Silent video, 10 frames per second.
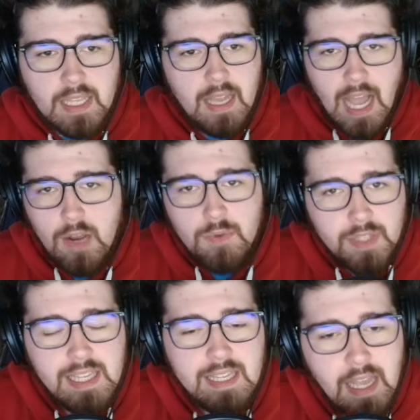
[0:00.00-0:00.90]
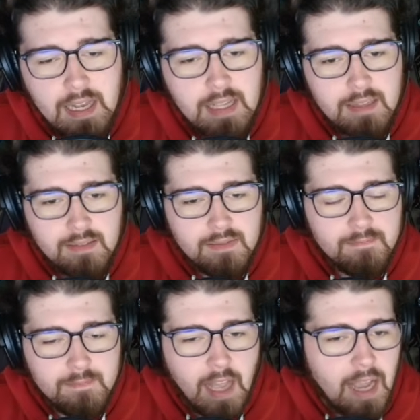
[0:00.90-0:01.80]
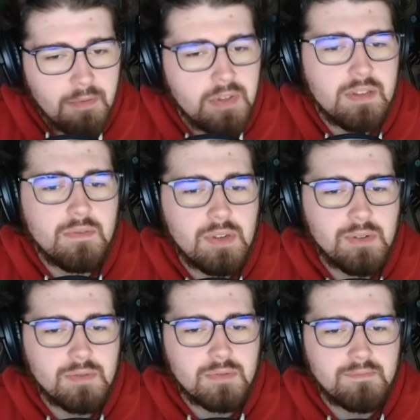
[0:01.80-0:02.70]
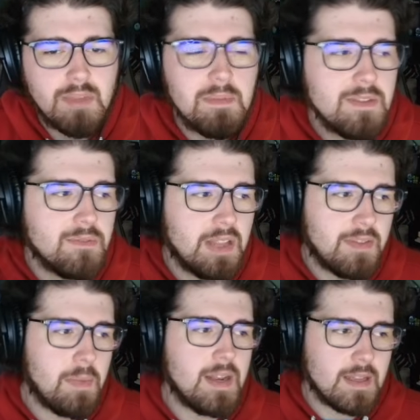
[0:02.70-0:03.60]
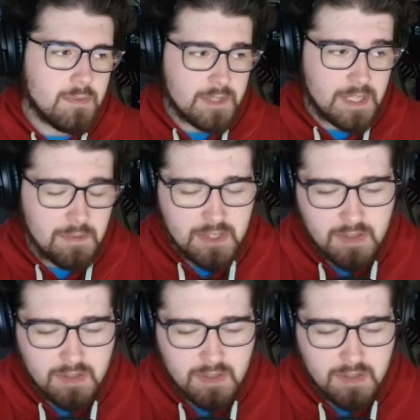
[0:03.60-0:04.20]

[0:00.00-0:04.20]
I really don't know. Maybe depending on the reception of